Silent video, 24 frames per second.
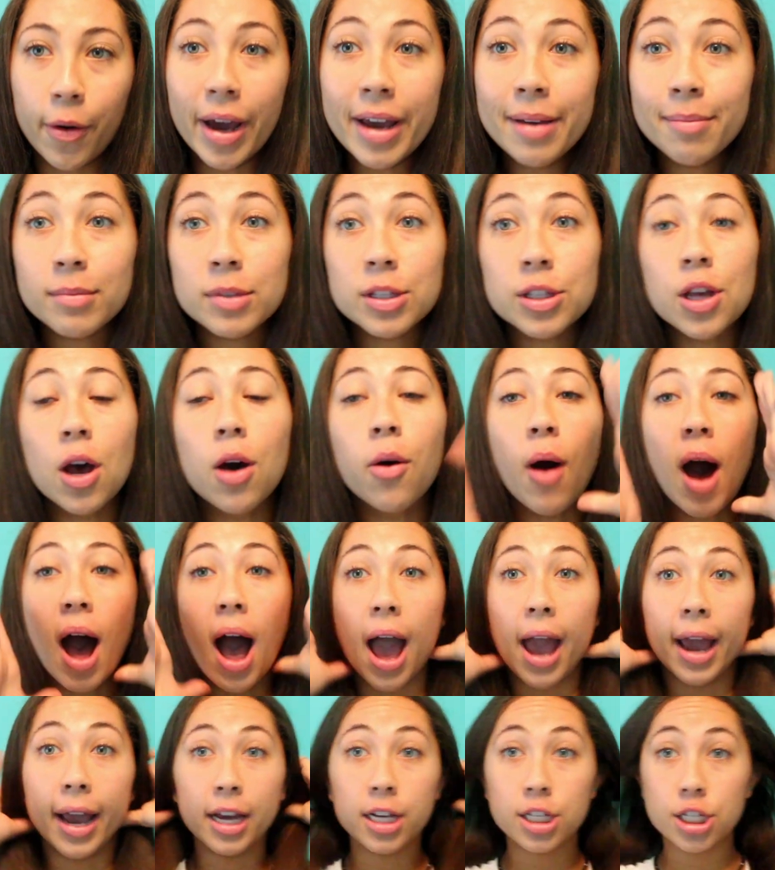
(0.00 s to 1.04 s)
Okay, so
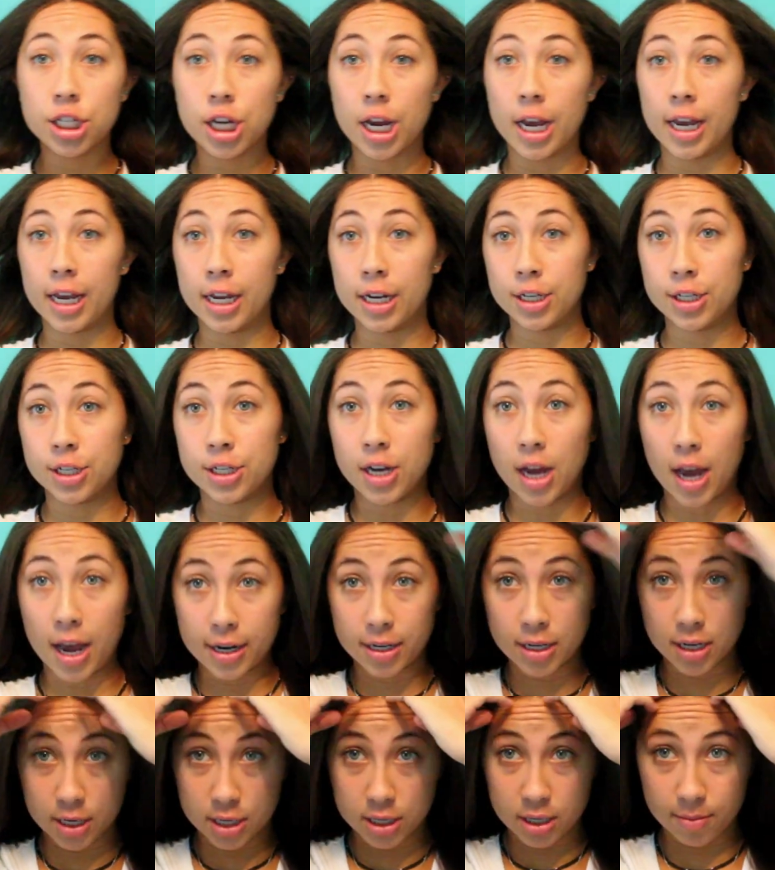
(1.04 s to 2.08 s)
I
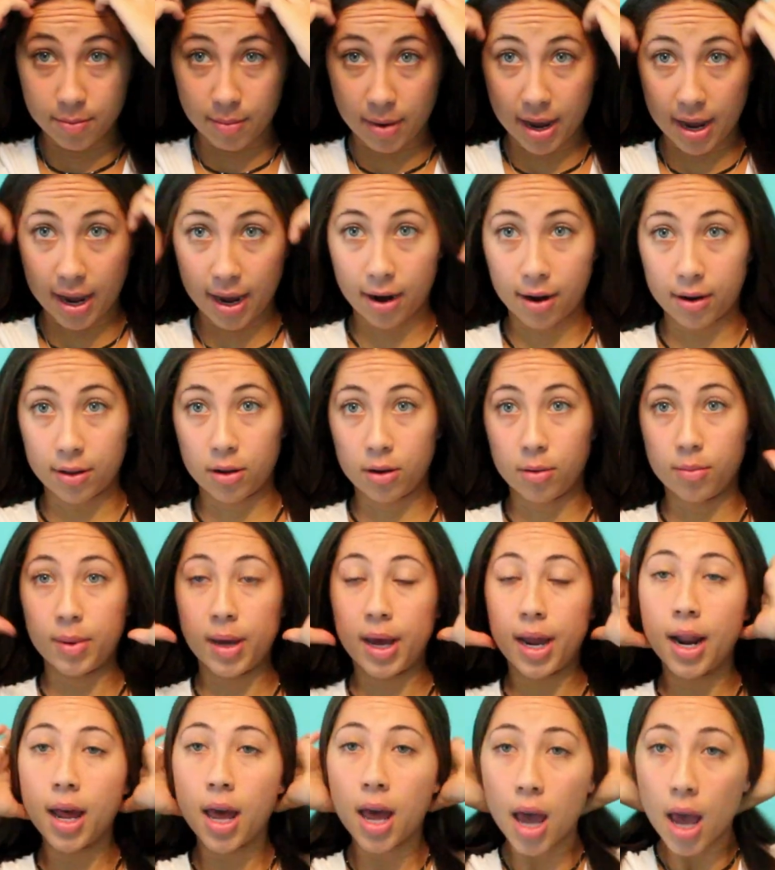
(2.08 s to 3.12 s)
touched up my hair a little
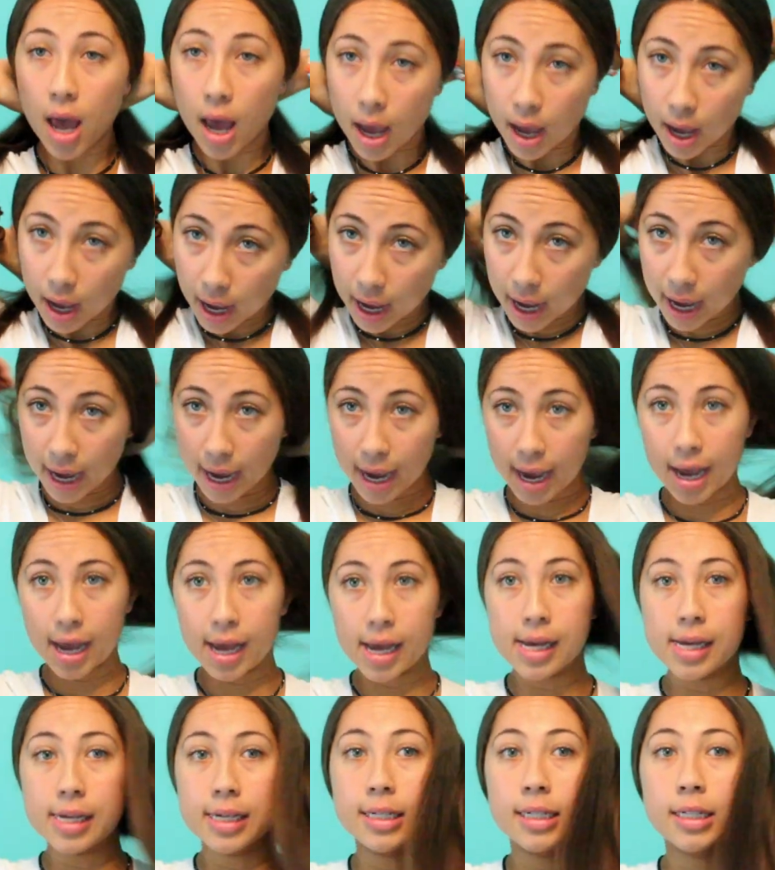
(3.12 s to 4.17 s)
bit,
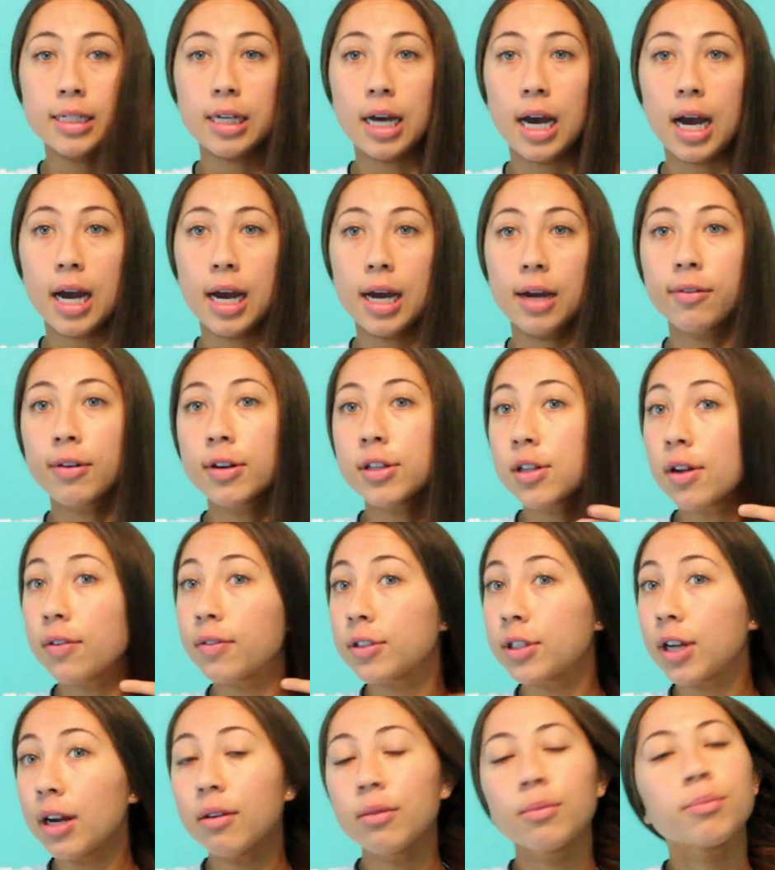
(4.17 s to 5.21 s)
and I rinsed off
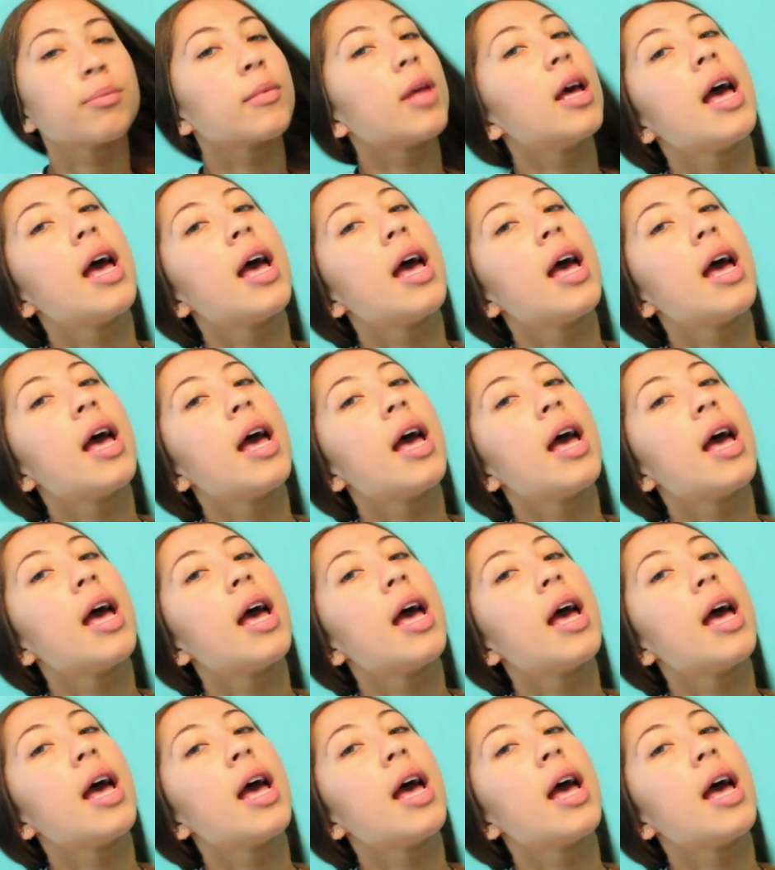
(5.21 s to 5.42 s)
the shower.